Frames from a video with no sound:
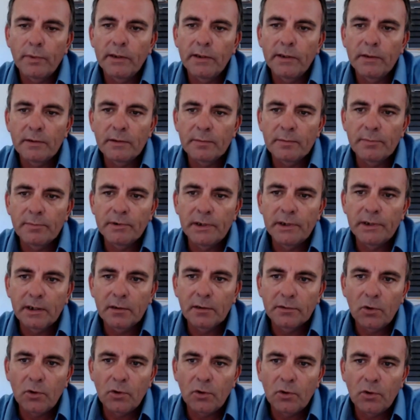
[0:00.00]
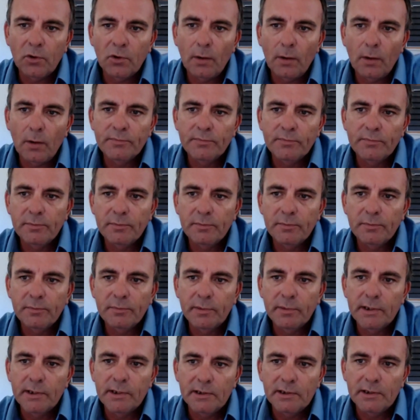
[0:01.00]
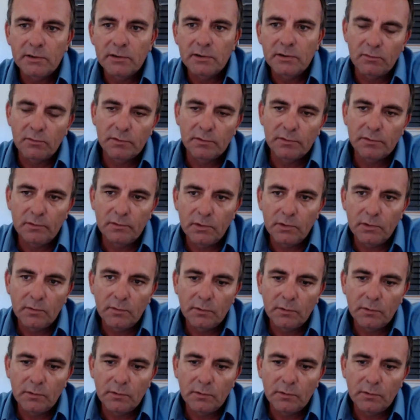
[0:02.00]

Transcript: particular types of species you would